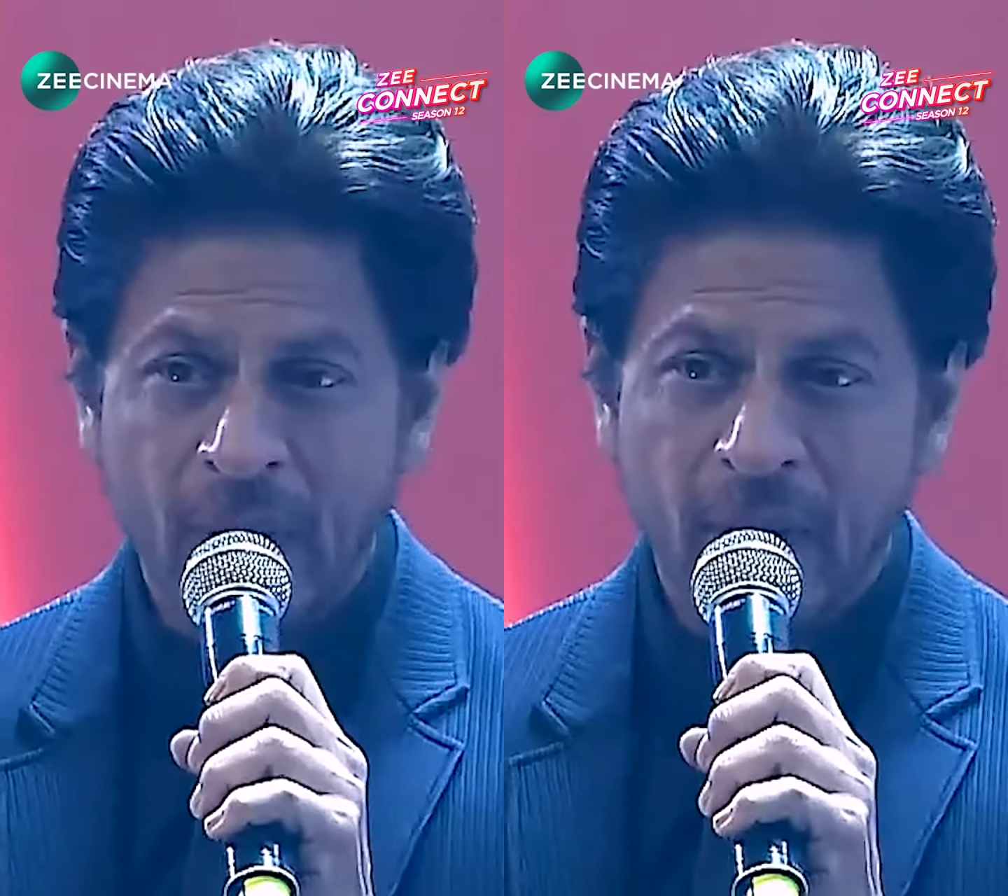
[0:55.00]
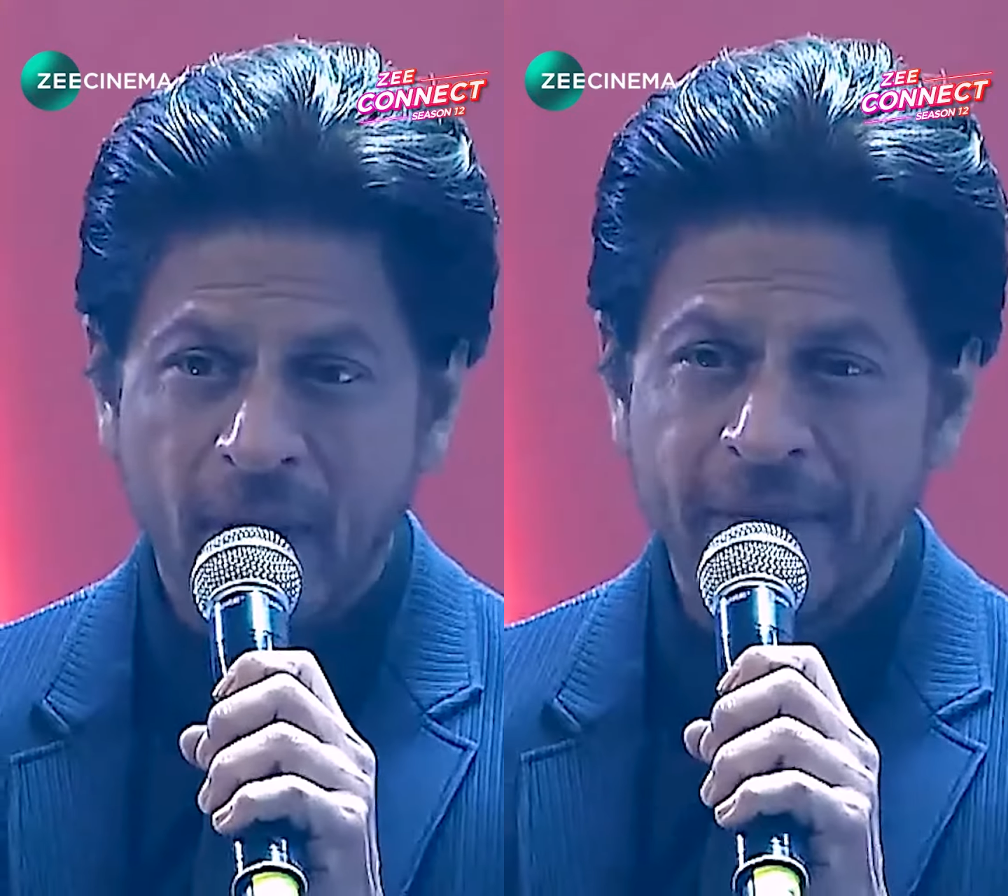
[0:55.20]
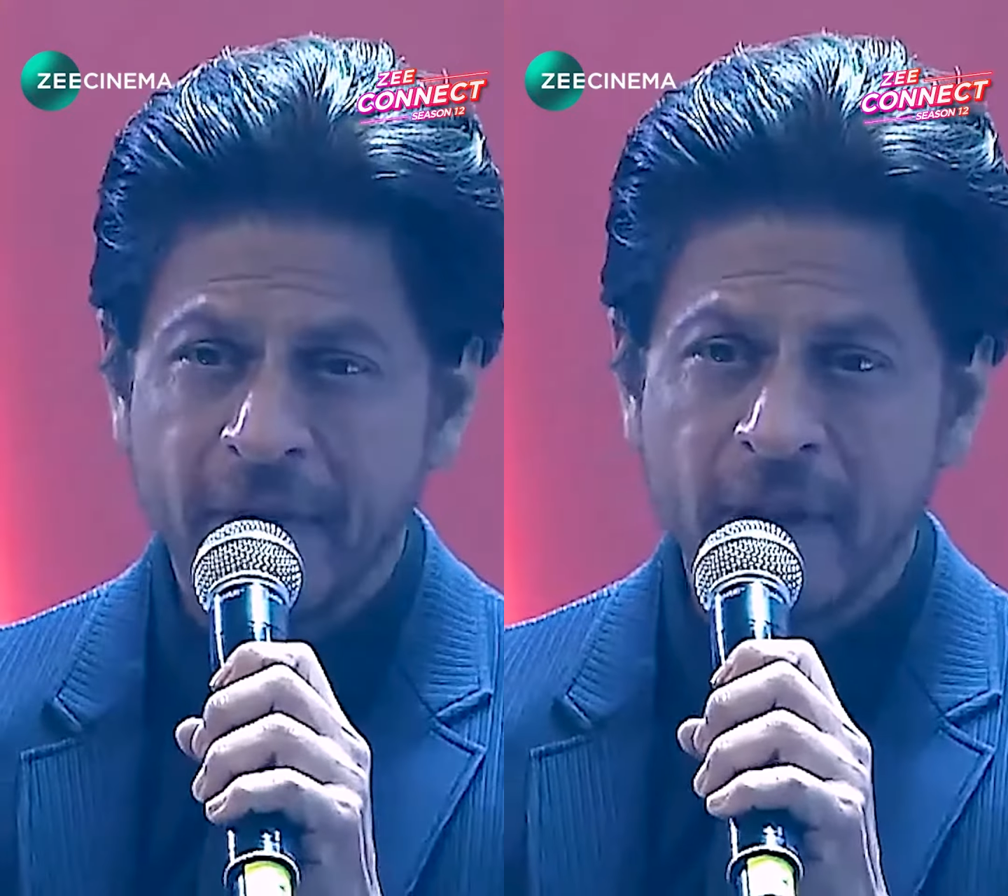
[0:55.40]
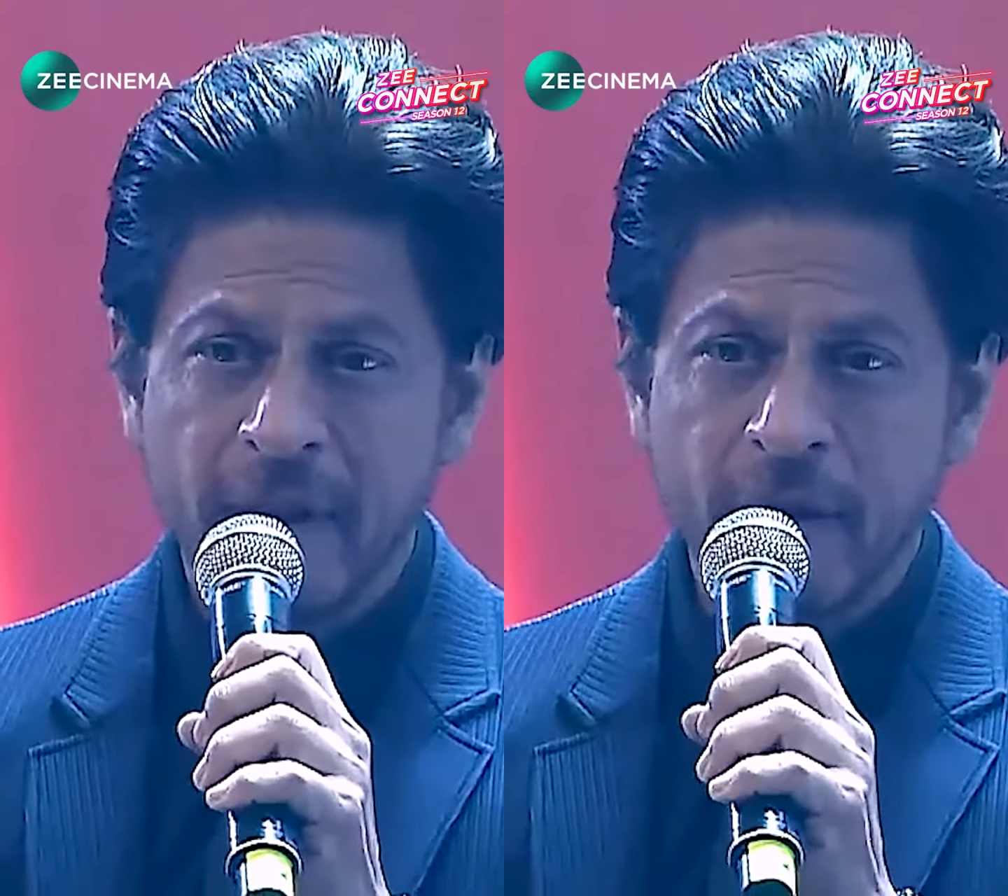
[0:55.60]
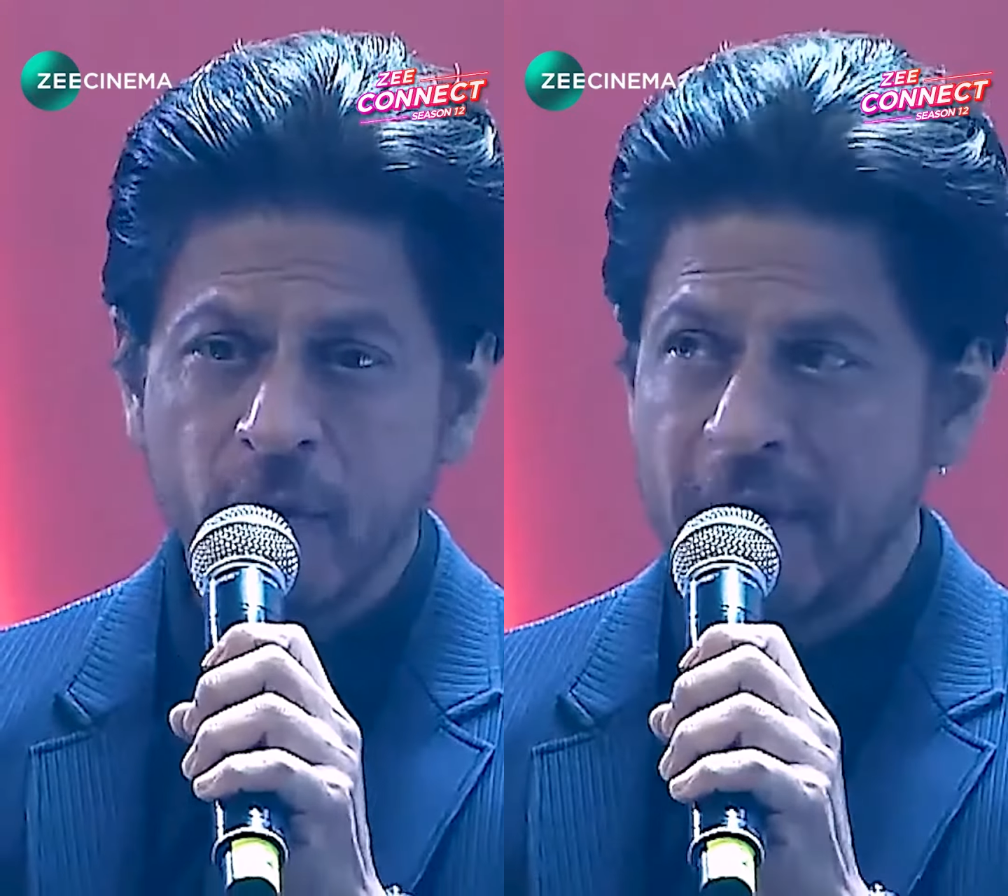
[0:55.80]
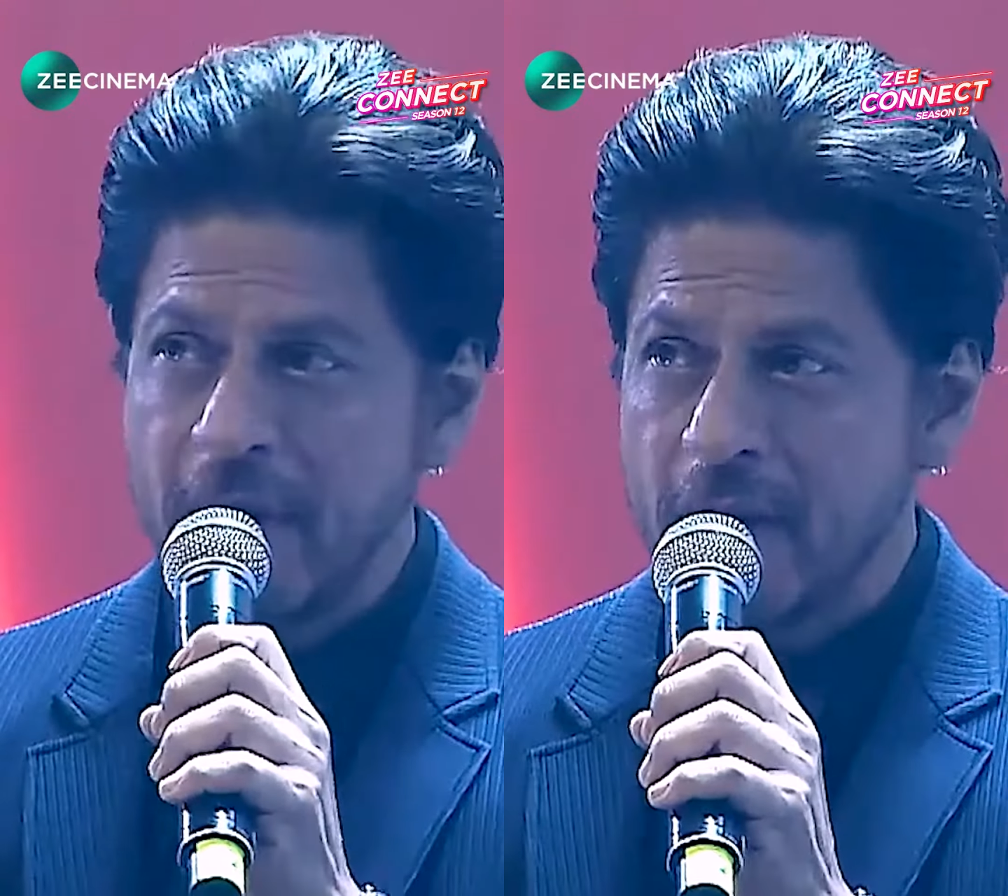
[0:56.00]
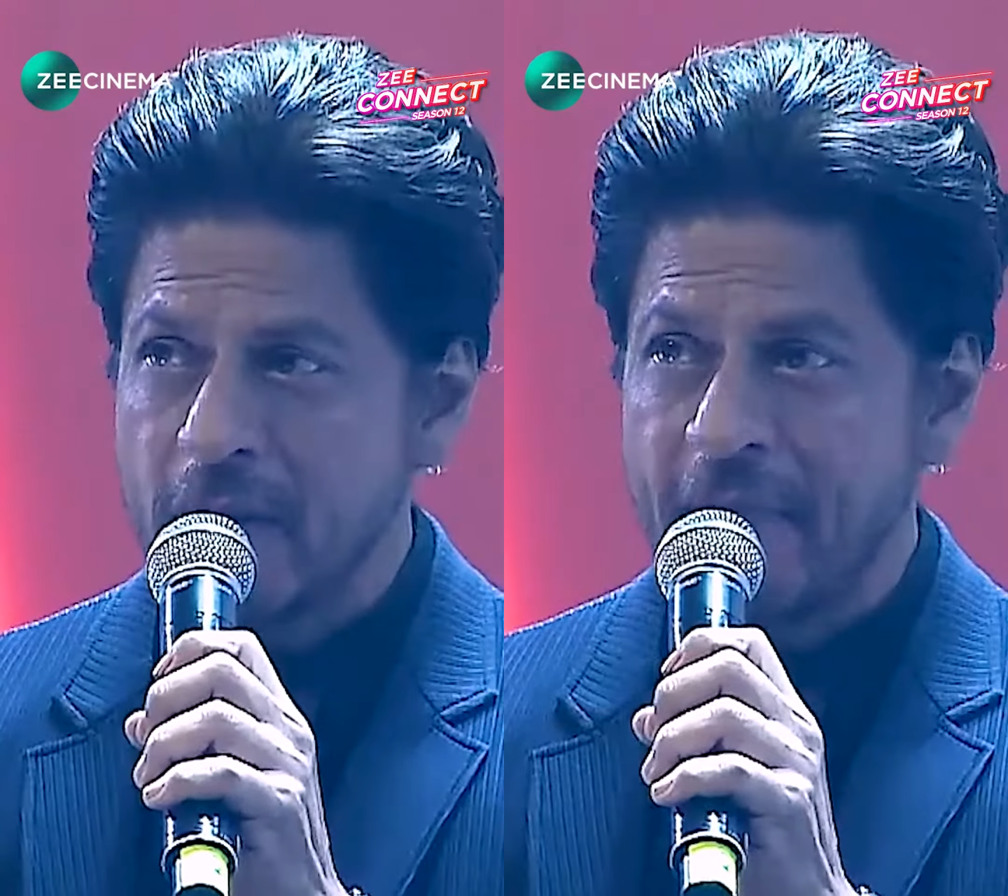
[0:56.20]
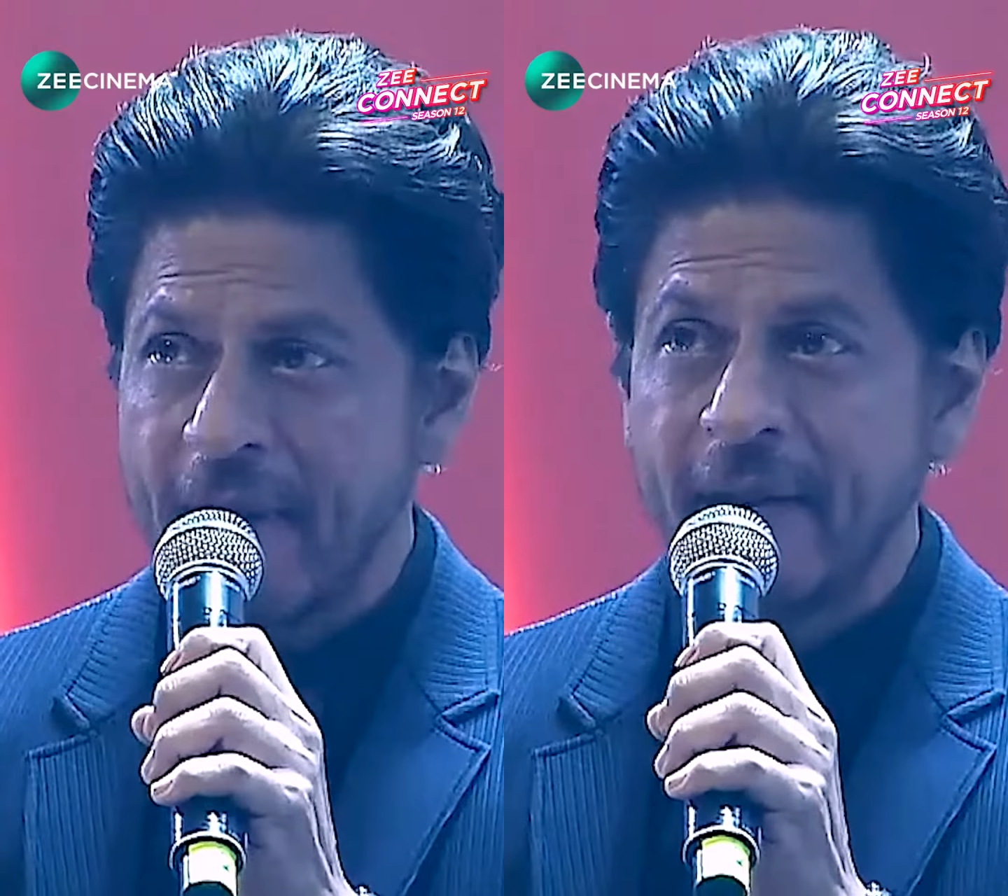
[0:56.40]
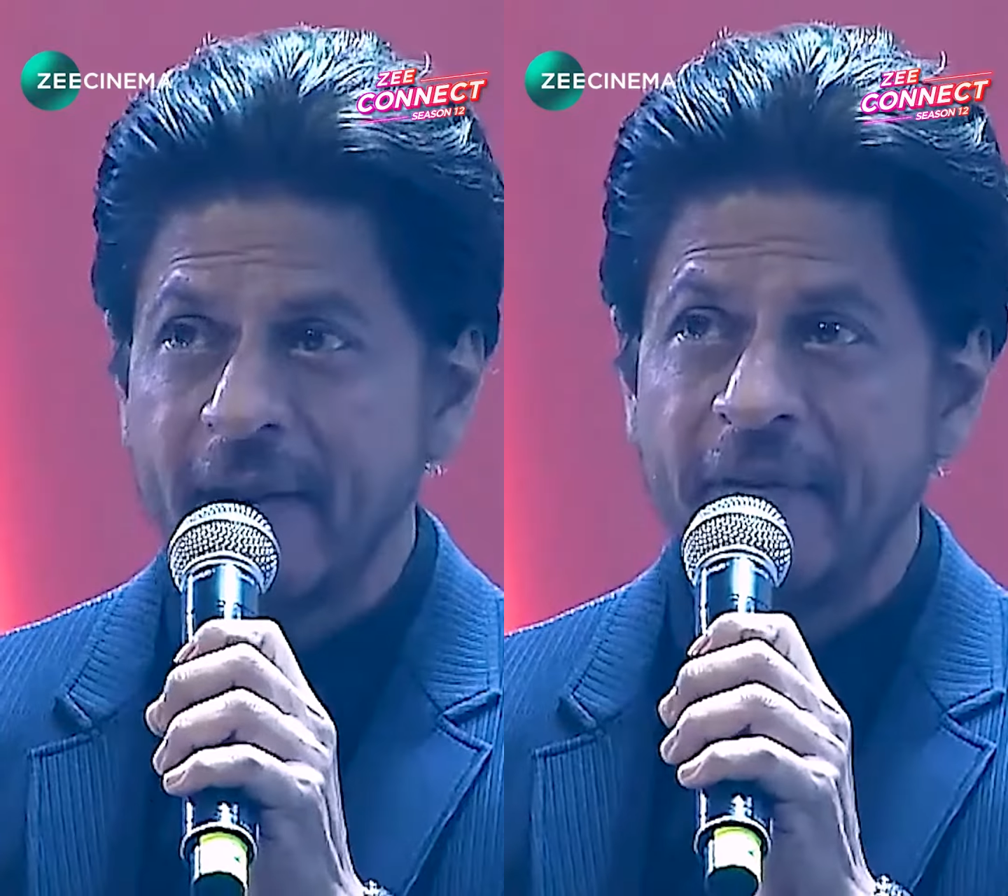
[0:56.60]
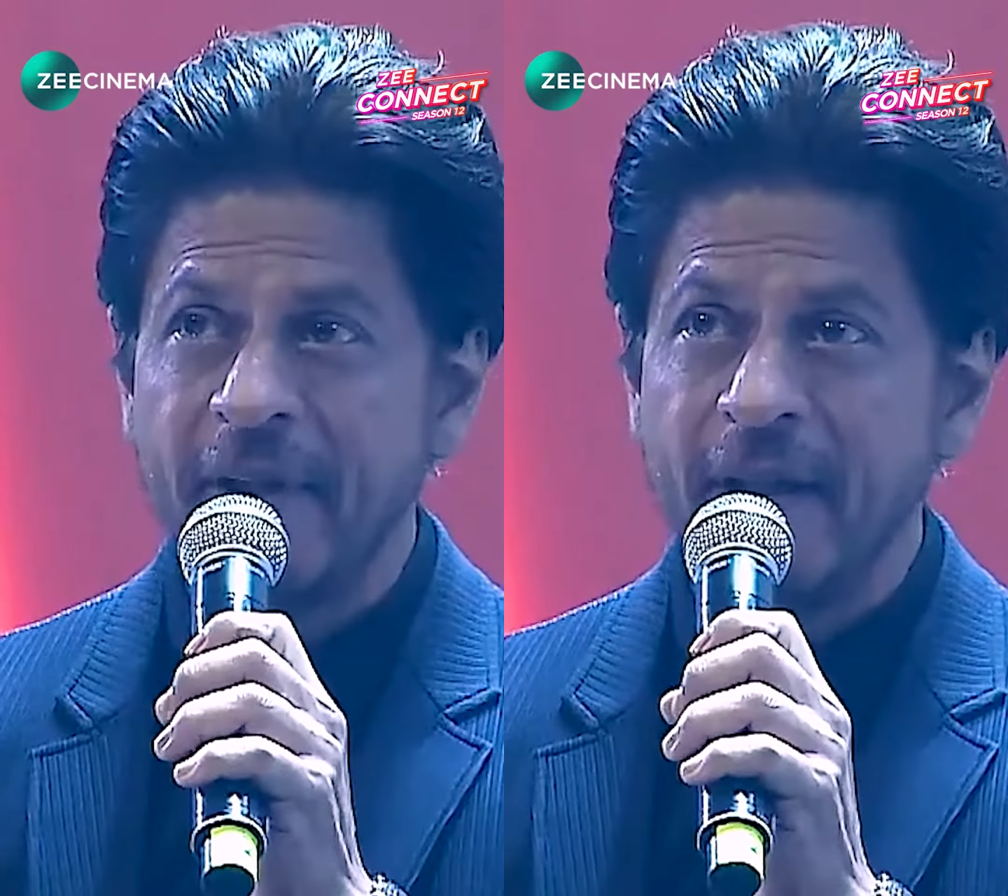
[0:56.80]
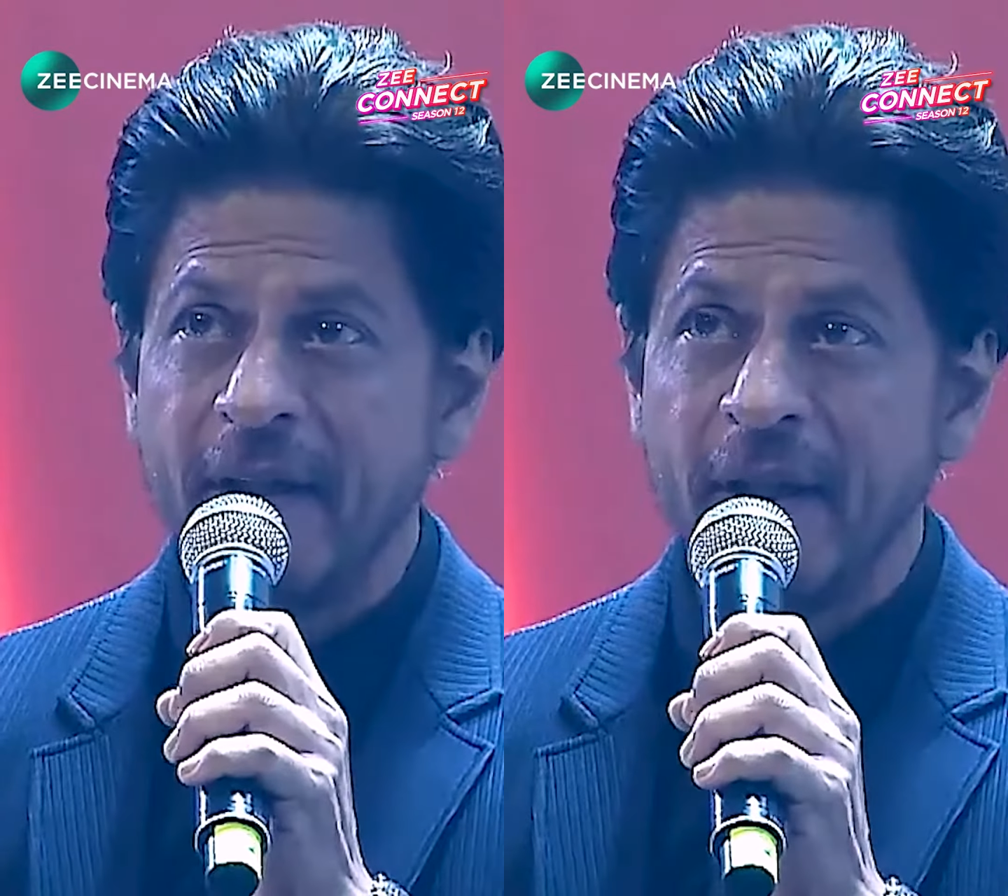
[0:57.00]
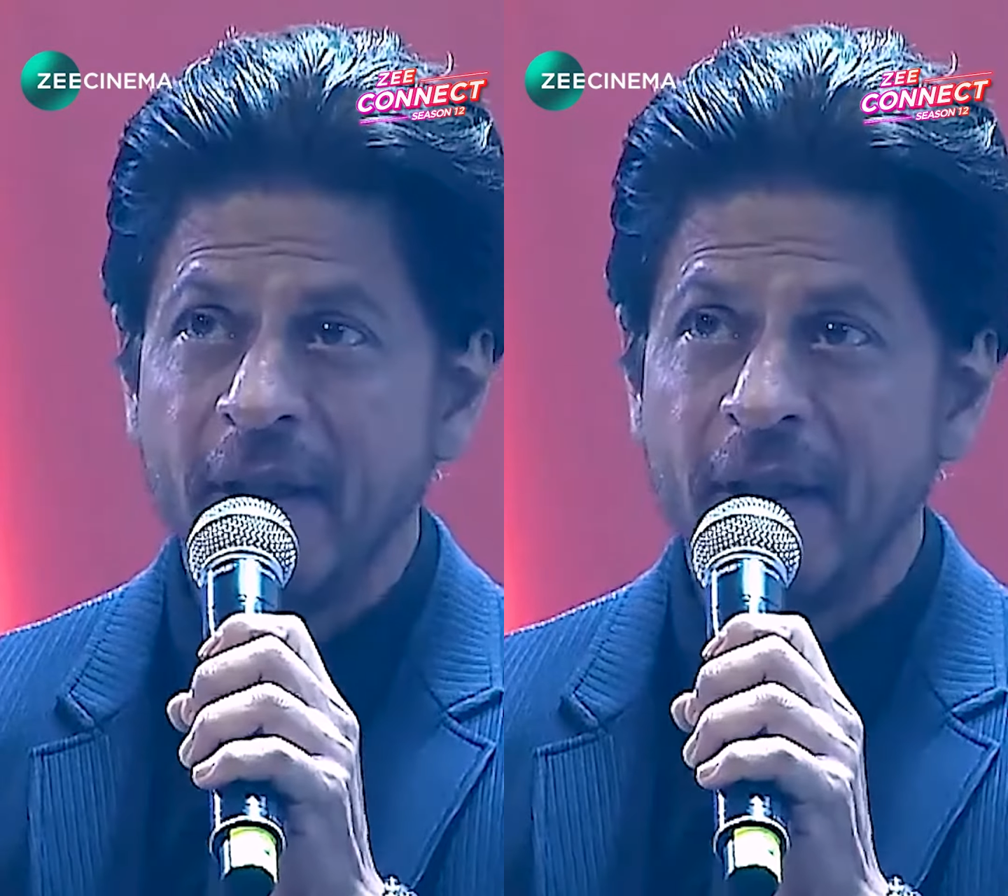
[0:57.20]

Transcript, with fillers: After 32 years of actively